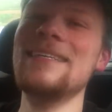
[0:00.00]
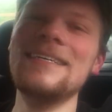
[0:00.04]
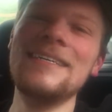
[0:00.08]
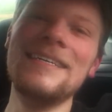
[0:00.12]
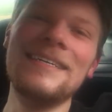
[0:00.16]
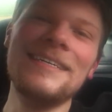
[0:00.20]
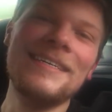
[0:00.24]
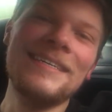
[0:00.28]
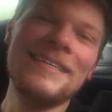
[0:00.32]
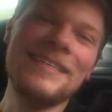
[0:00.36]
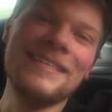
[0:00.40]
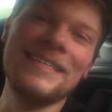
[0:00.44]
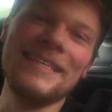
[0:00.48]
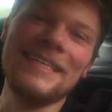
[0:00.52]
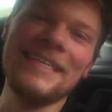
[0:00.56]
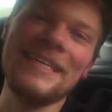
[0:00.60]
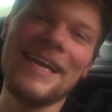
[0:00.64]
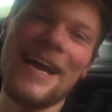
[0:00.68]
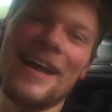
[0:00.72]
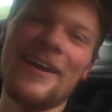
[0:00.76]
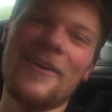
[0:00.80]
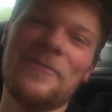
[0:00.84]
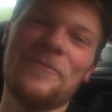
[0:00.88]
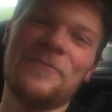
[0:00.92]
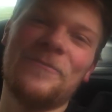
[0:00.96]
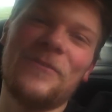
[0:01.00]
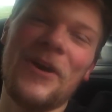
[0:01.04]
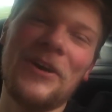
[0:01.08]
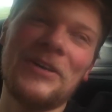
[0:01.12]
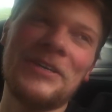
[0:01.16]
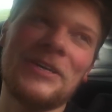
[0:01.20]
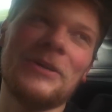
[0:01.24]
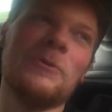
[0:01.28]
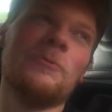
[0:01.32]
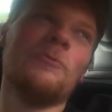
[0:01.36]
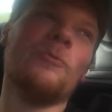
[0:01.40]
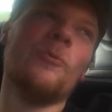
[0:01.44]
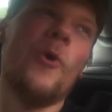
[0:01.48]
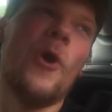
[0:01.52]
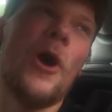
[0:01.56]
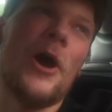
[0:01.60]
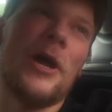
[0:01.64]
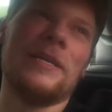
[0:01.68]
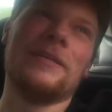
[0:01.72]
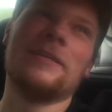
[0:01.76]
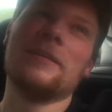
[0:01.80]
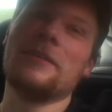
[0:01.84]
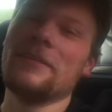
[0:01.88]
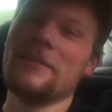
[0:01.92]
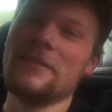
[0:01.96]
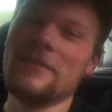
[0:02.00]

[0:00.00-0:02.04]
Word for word: he had a fucking what?